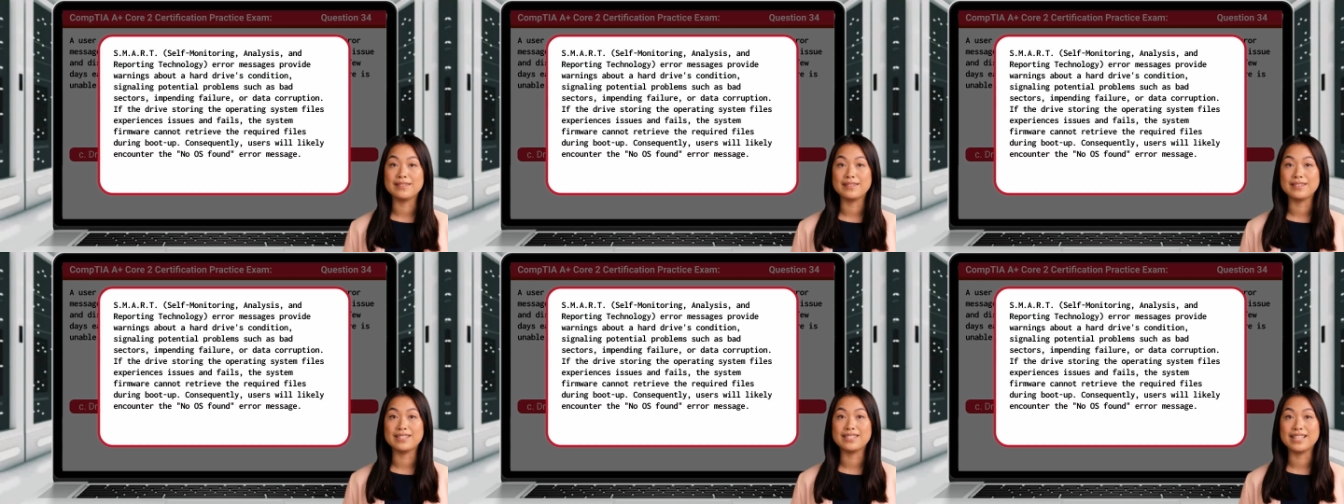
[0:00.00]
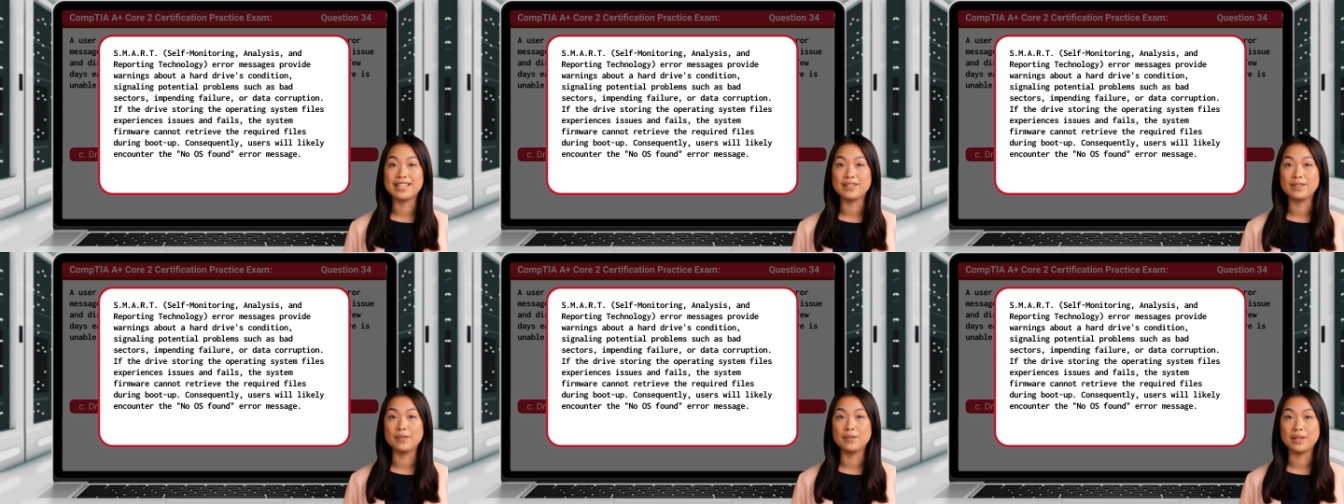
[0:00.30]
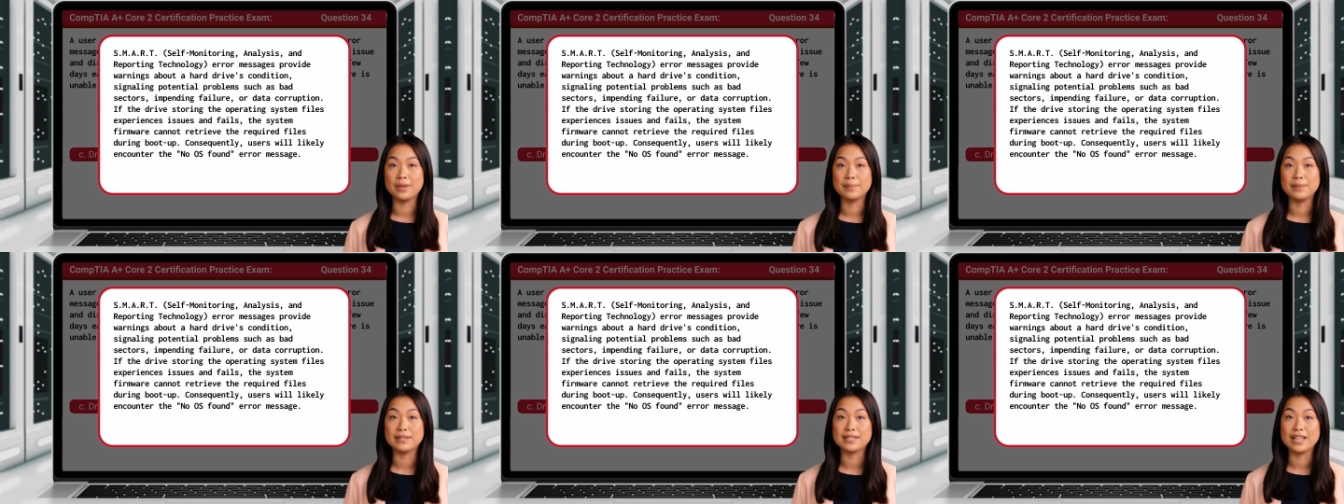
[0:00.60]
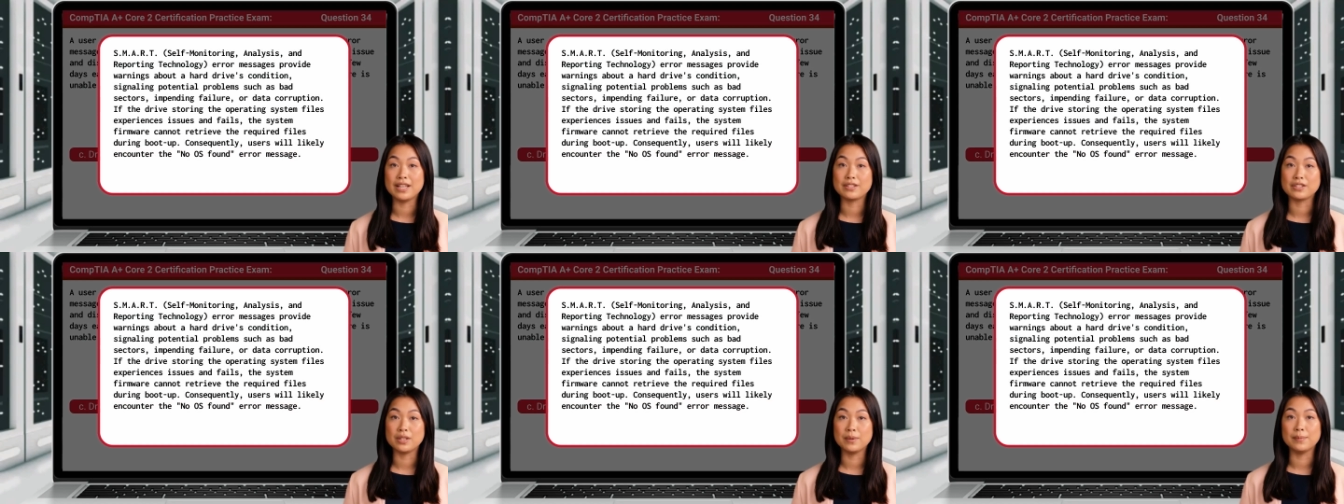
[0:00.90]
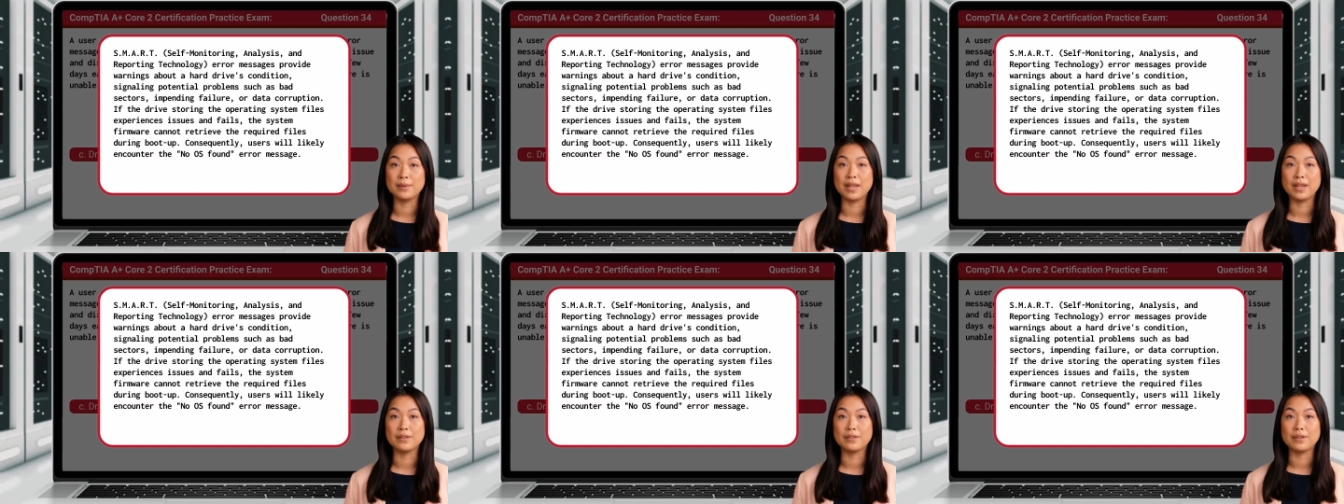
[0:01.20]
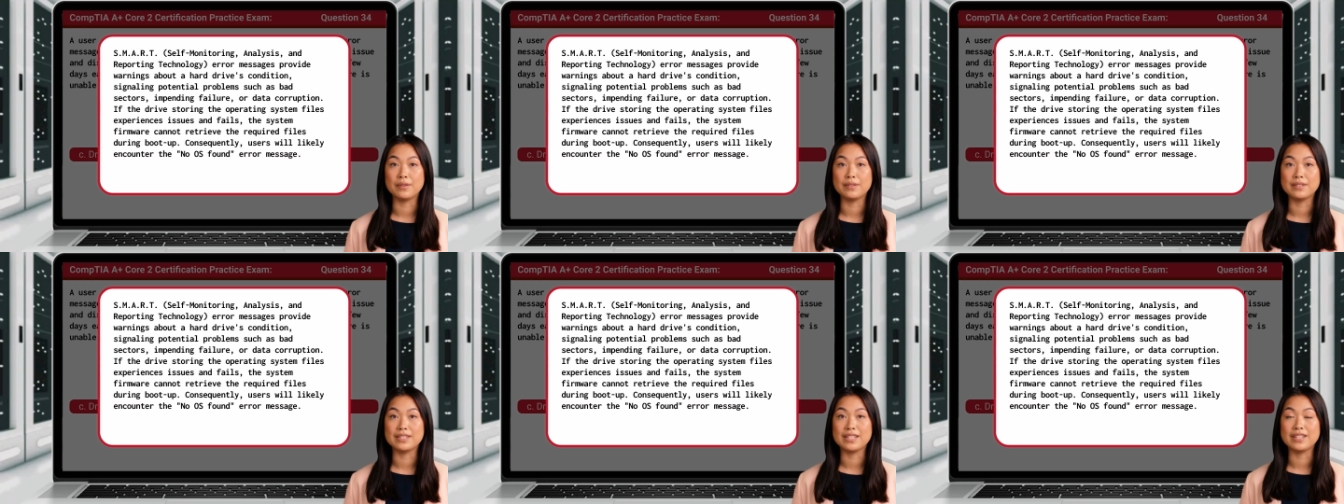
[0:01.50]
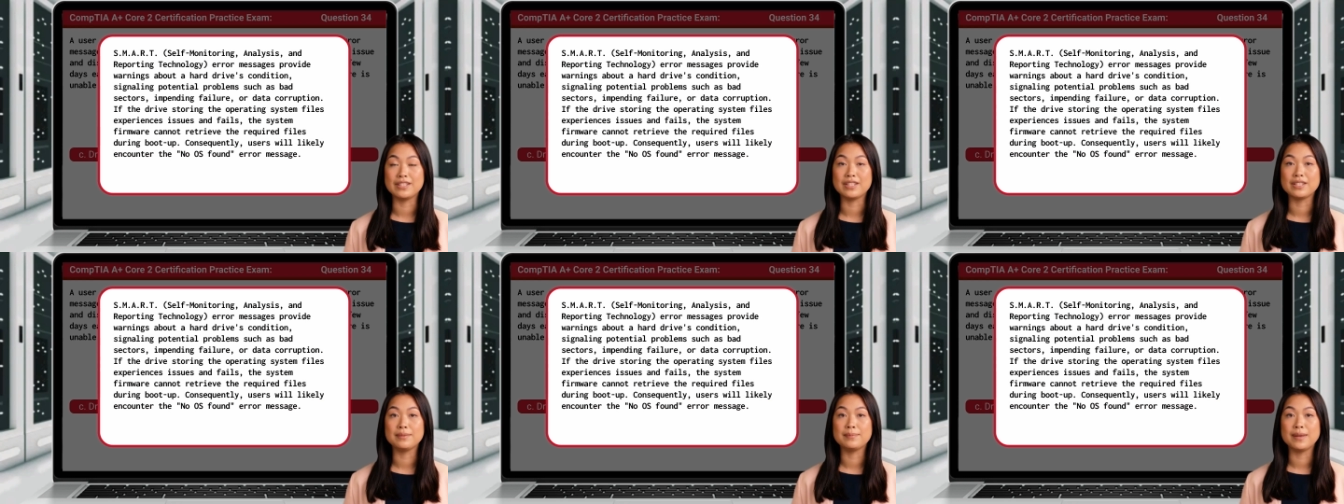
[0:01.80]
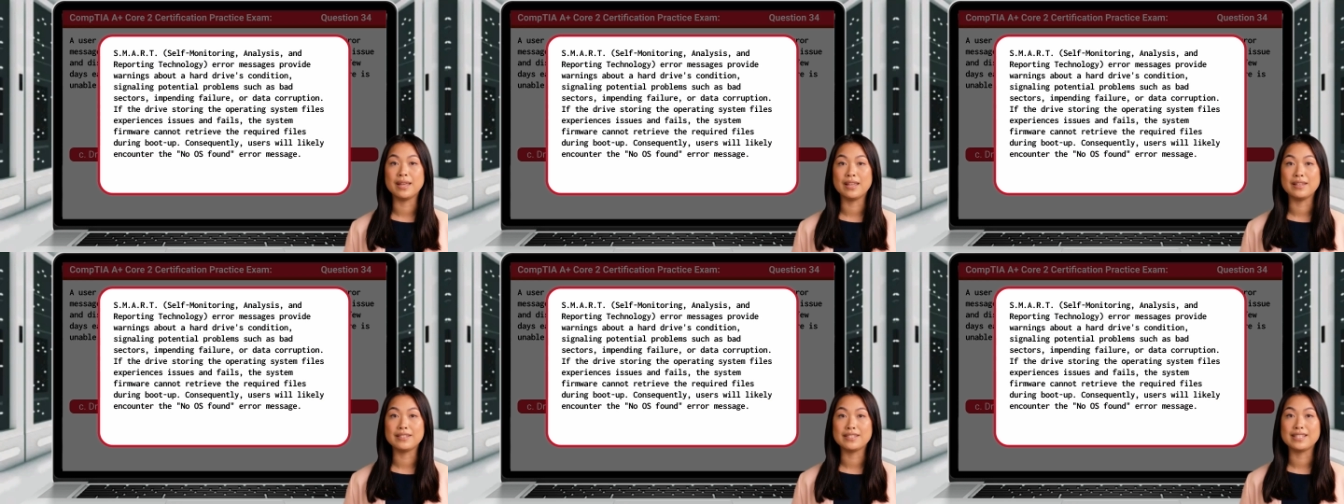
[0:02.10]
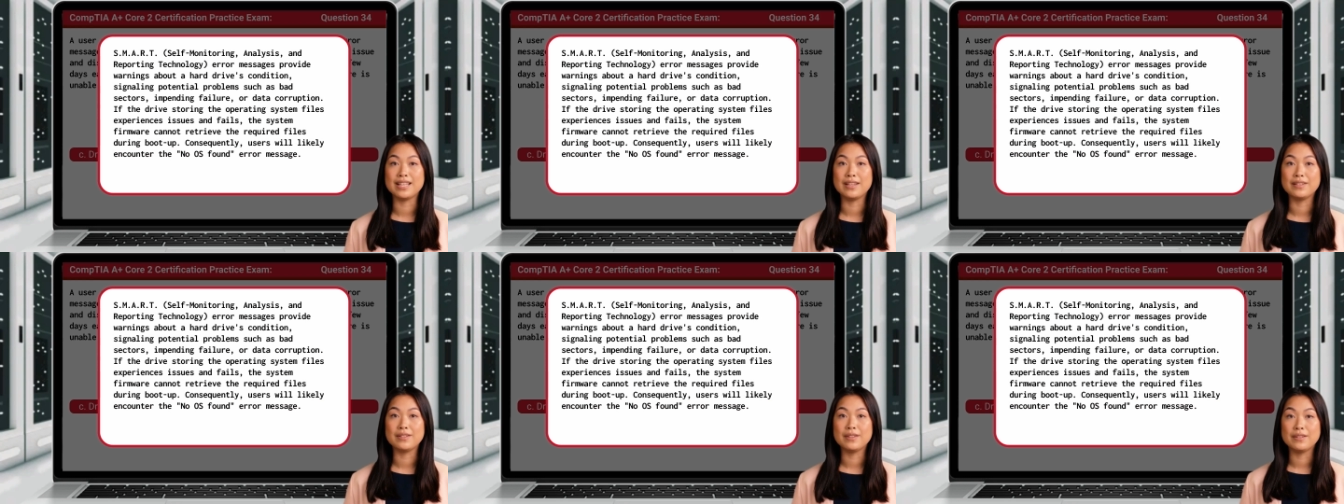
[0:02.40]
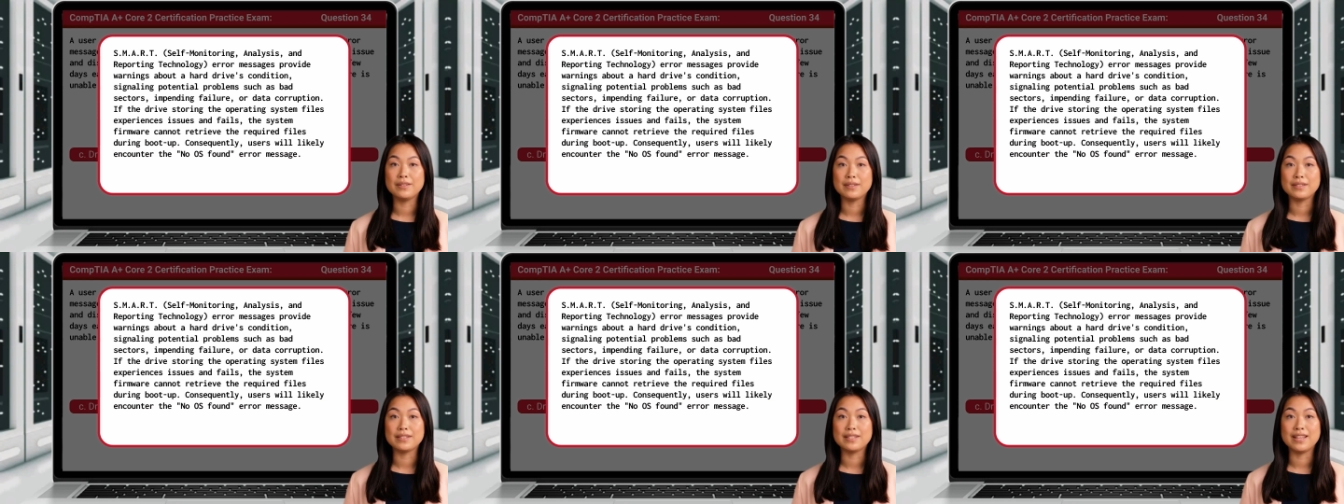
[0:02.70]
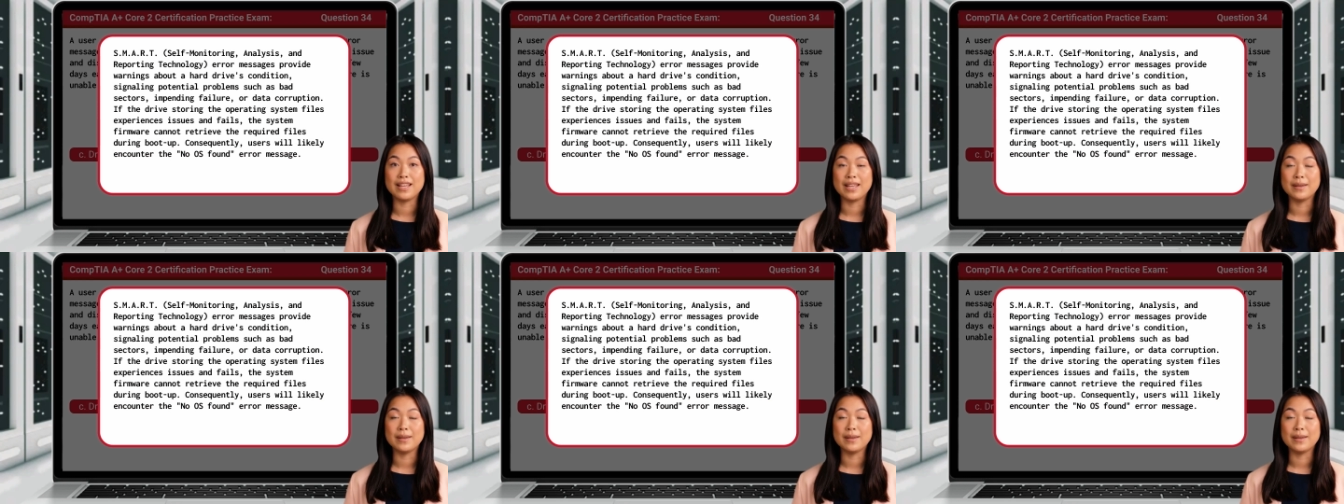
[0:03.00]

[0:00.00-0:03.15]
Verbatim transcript: signaling potential problems such as bad sectors,